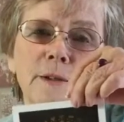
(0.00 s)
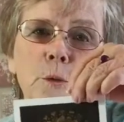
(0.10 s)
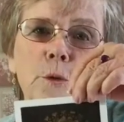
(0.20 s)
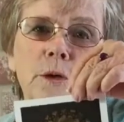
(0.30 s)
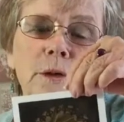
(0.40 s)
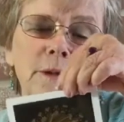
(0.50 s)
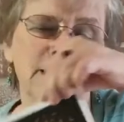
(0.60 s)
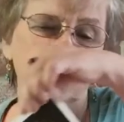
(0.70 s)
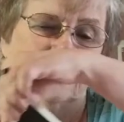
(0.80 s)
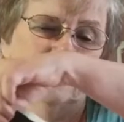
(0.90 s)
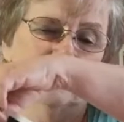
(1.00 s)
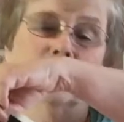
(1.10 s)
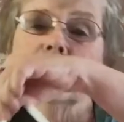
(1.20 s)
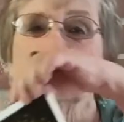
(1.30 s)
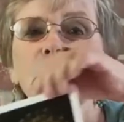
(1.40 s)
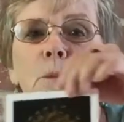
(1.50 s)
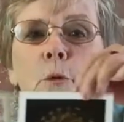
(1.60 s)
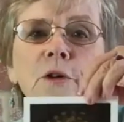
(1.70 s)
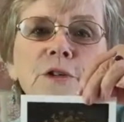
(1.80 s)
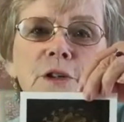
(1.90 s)
in the world. It's in Lisbon,
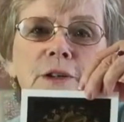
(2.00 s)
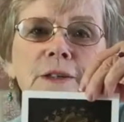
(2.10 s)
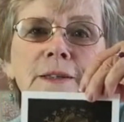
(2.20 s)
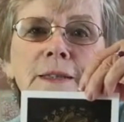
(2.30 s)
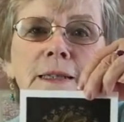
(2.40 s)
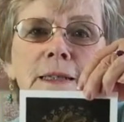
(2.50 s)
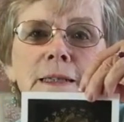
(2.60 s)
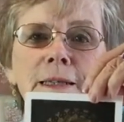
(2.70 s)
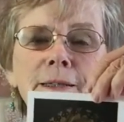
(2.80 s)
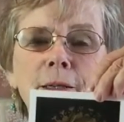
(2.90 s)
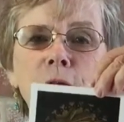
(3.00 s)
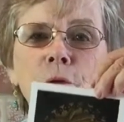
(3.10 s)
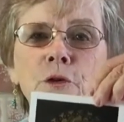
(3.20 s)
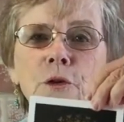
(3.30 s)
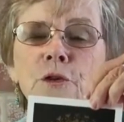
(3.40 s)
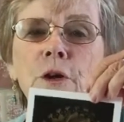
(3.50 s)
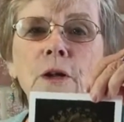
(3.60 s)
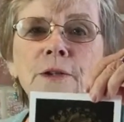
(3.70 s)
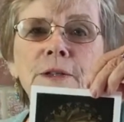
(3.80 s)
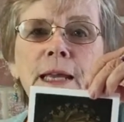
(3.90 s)
Portugal. It's a church
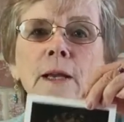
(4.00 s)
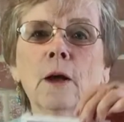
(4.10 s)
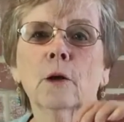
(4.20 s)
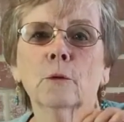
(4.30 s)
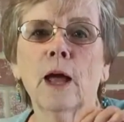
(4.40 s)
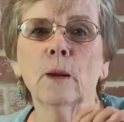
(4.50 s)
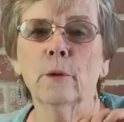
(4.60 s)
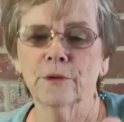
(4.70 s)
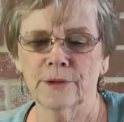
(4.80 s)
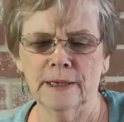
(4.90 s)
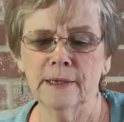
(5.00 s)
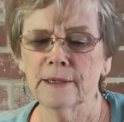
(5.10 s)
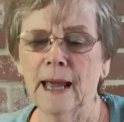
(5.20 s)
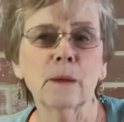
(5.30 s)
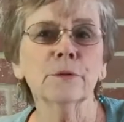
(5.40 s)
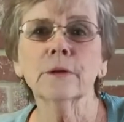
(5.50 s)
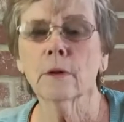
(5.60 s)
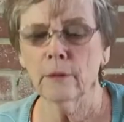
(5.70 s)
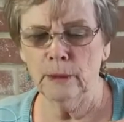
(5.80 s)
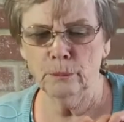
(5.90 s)
called St. Hieronymus, and it's
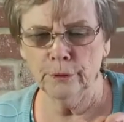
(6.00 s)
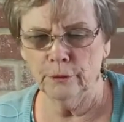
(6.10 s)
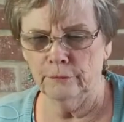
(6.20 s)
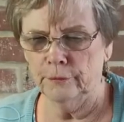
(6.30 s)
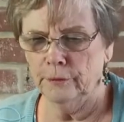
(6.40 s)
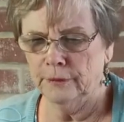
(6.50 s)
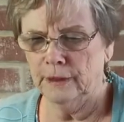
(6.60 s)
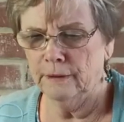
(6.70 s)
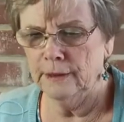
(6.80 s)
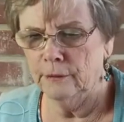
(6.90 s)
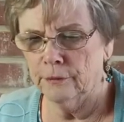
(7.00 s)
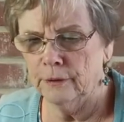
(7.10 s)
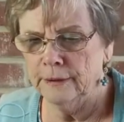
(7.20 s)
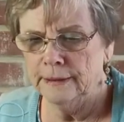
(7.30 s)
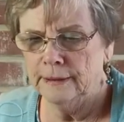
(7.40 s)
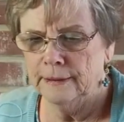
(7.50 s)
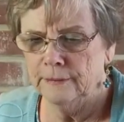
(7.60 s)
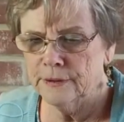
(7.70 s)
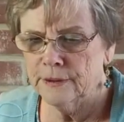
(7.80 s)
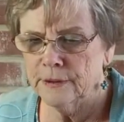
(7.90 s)
absolutely beautiful cathedral.
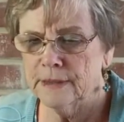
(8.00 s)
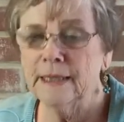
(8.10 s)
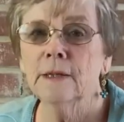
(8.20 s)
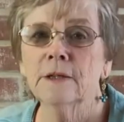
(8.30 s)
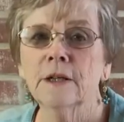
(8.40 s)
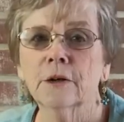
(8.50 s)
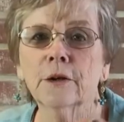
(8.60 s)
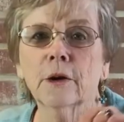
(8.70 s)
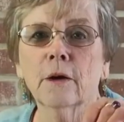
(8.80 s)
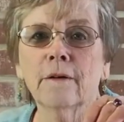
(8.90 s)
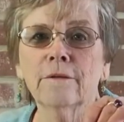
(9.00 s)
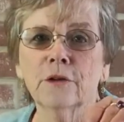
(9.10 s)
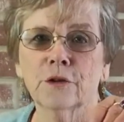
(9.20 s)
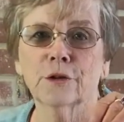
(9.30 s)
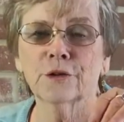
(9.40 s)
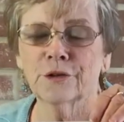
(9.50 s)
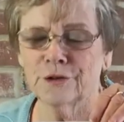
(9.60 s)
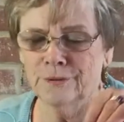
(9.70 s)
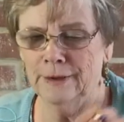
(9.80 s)
This is the interior of the church.